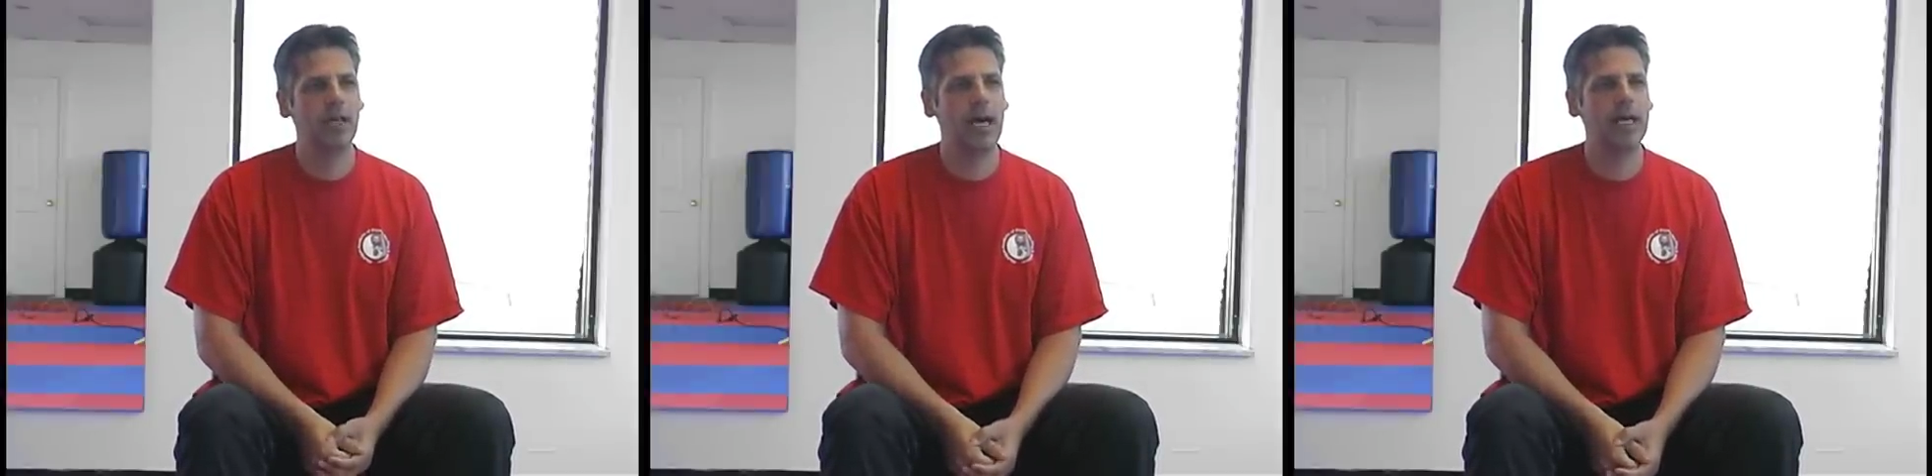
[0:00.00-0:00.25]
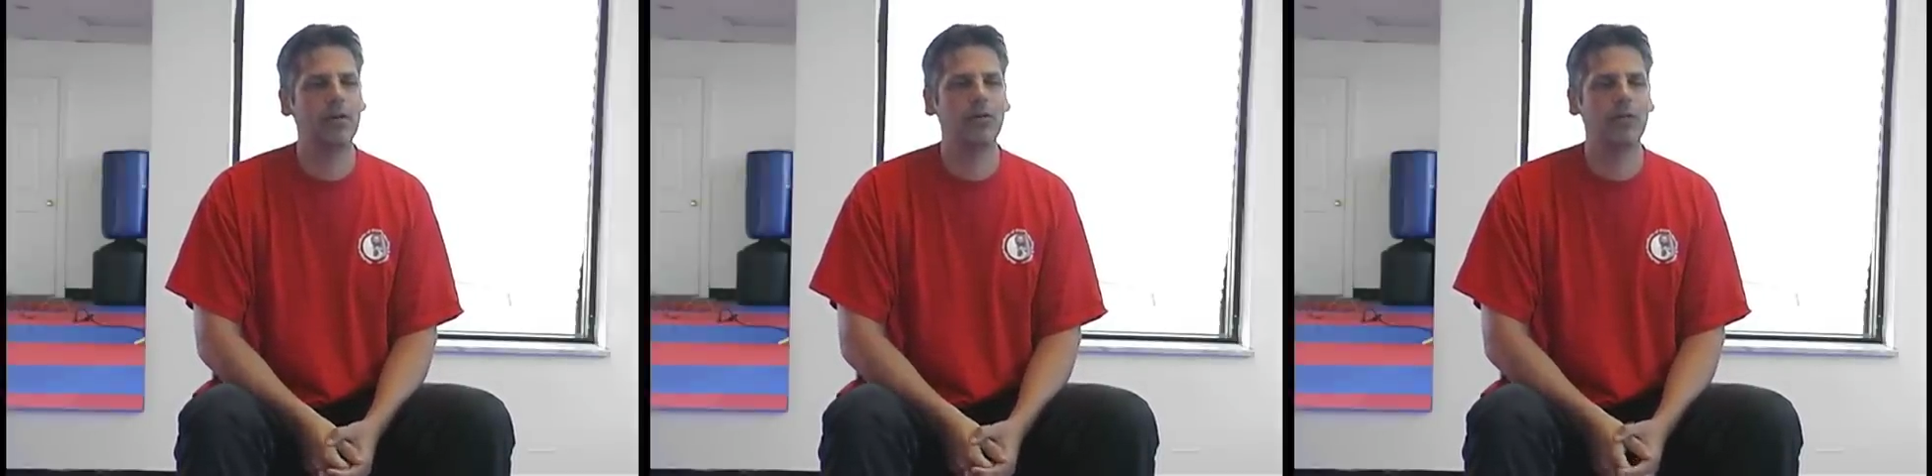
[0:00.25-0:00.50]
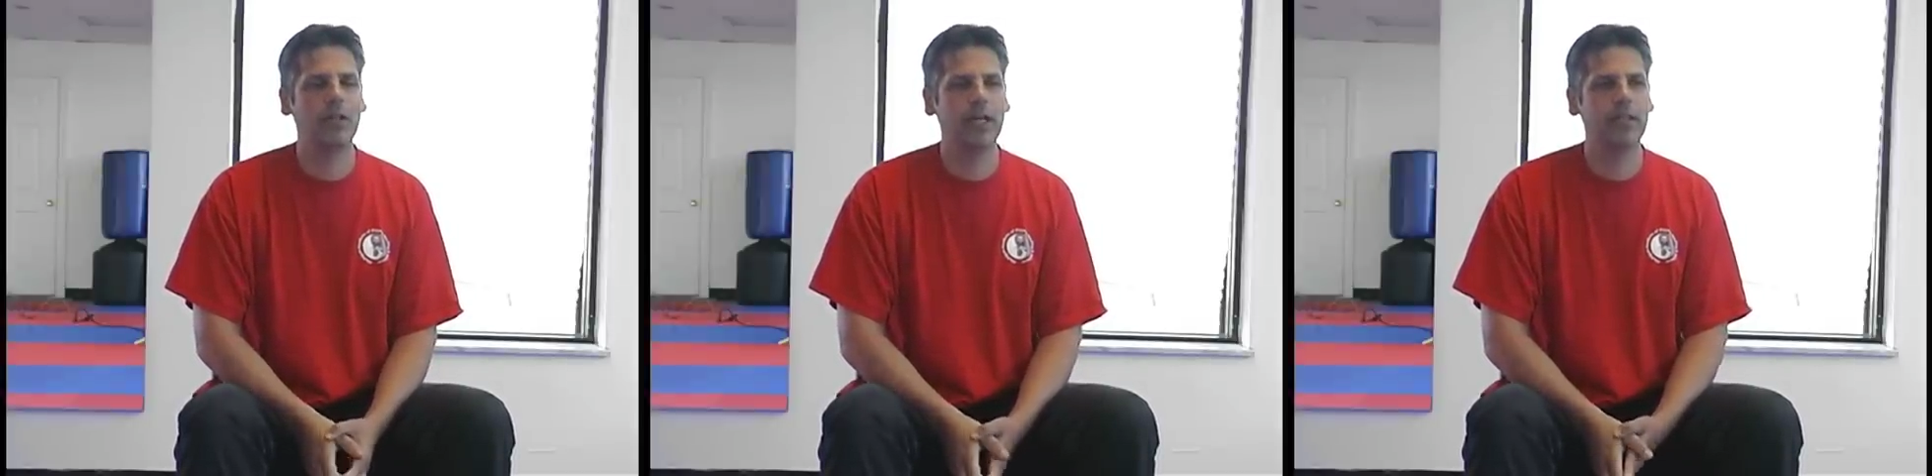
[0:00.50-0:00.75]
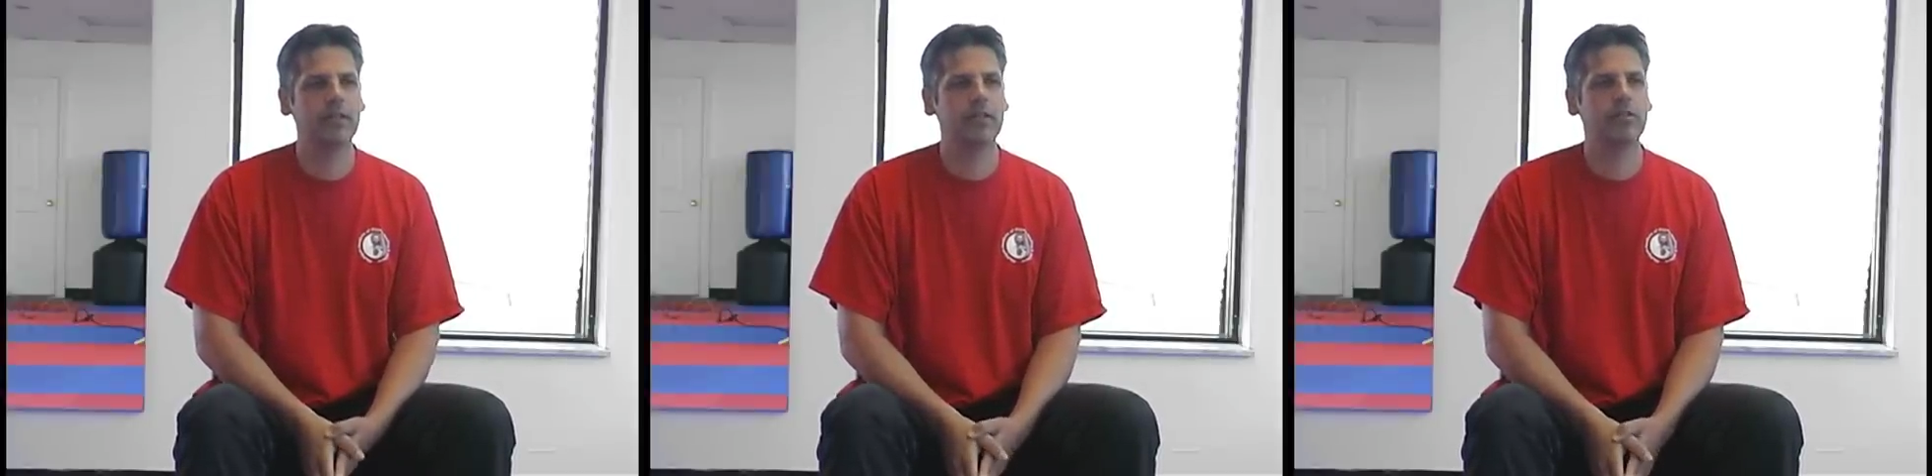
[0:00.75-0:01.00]
I don't
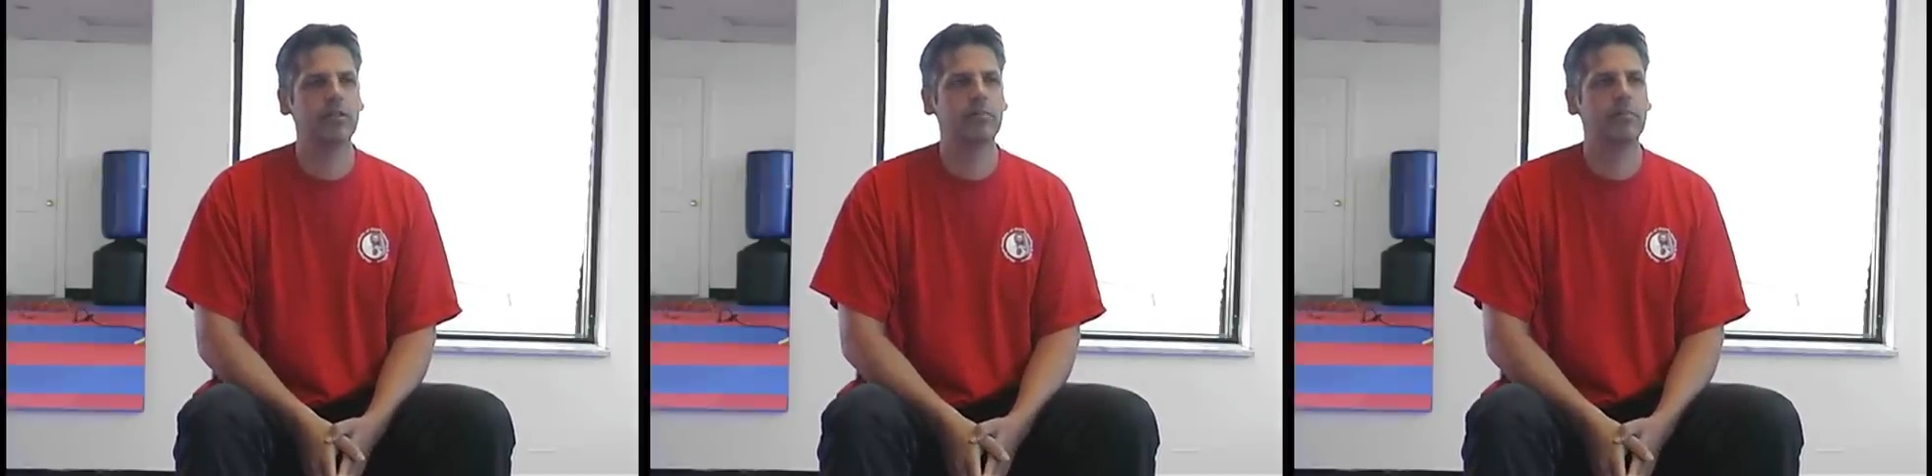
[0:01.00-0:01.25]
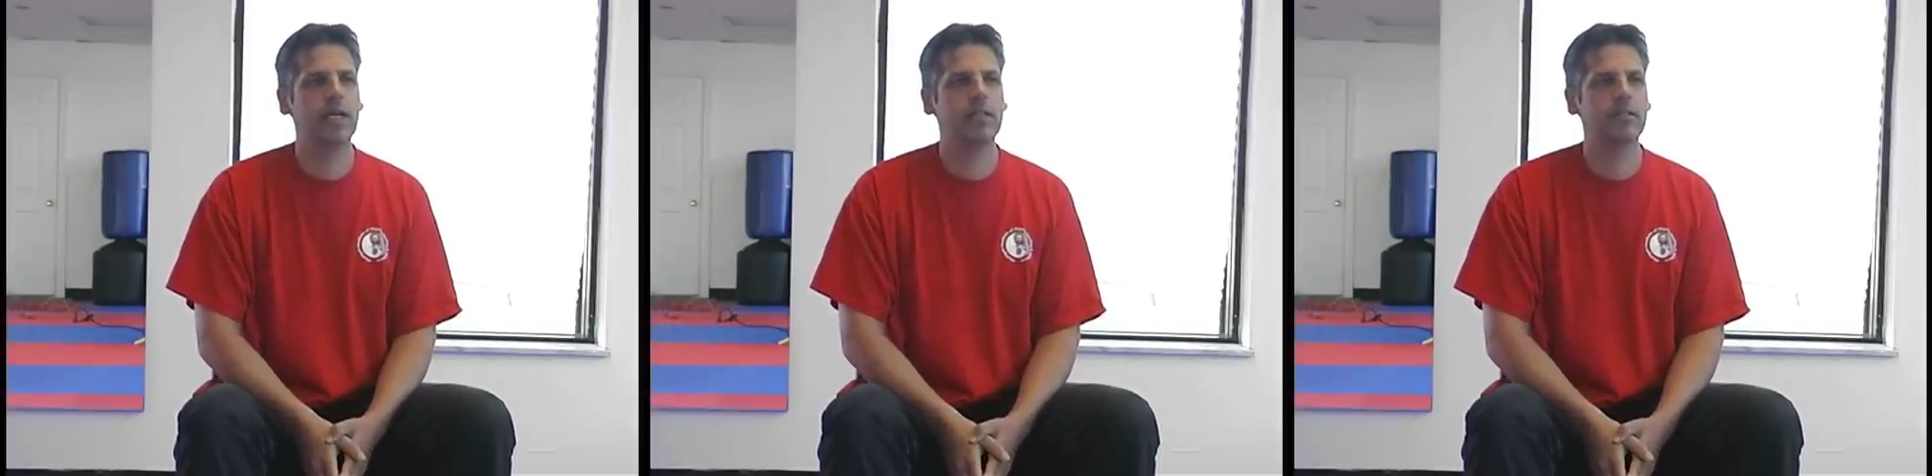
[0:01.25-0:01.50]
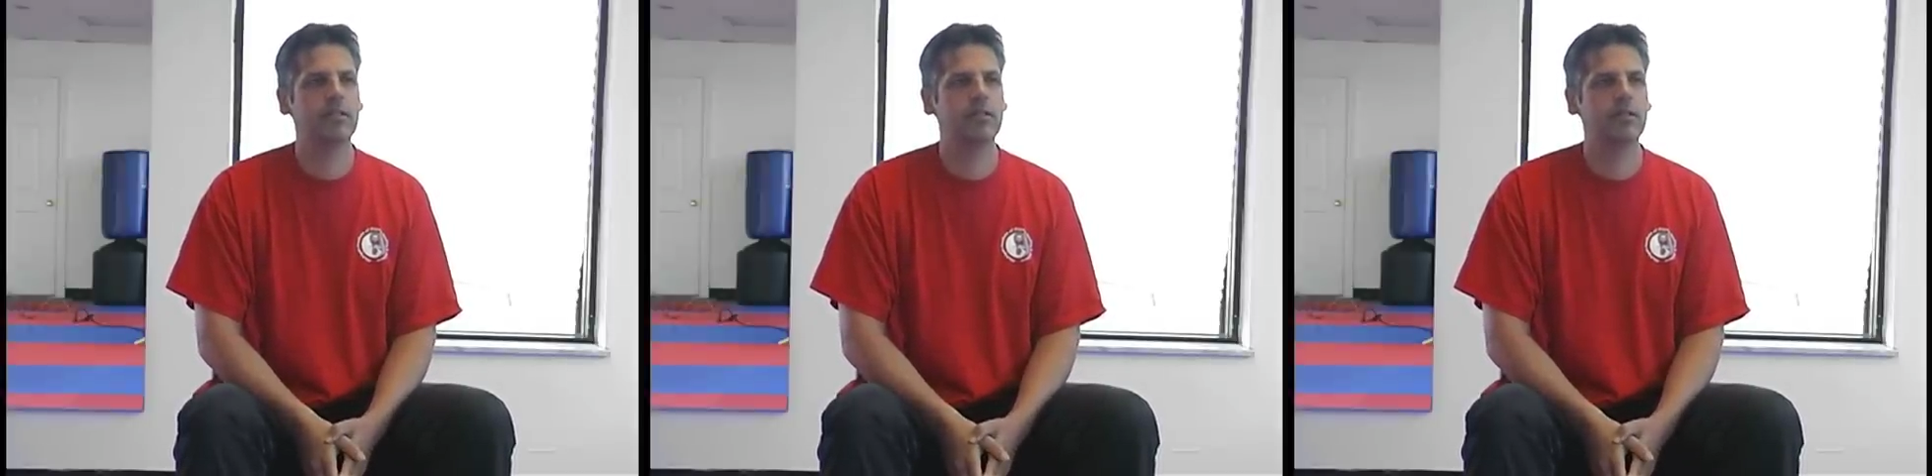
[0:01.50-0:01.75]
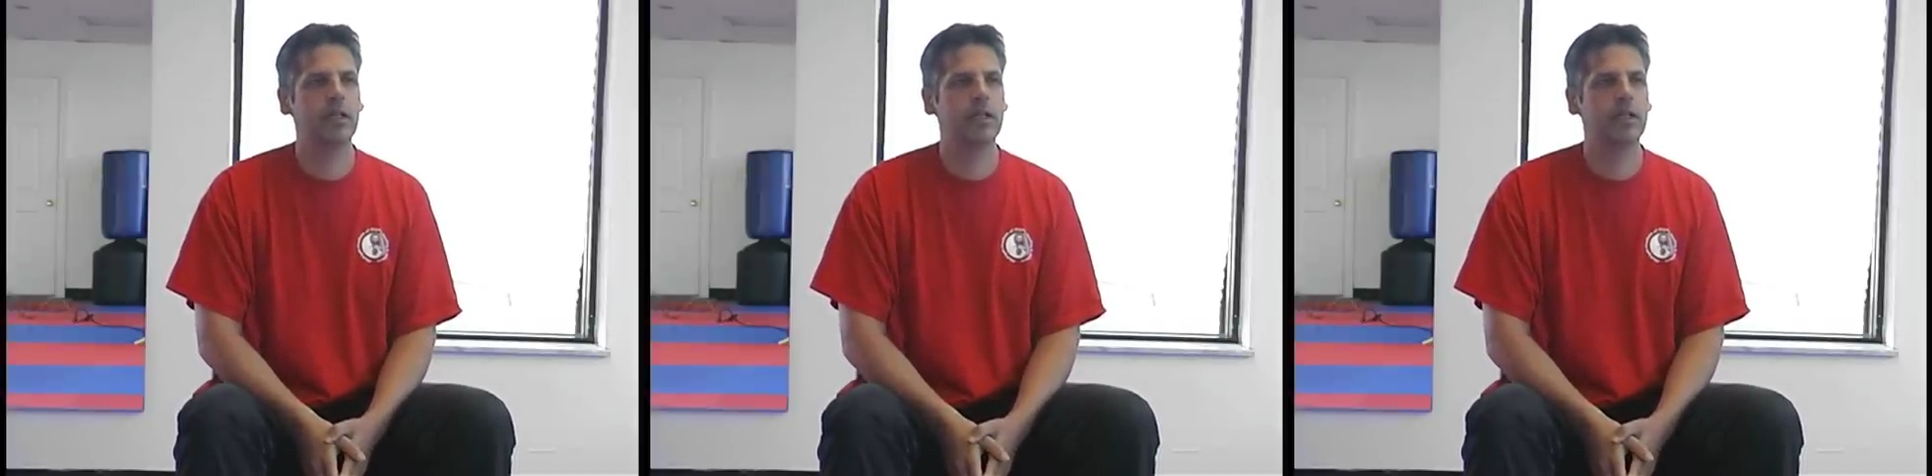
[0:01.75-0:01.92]
like the term master.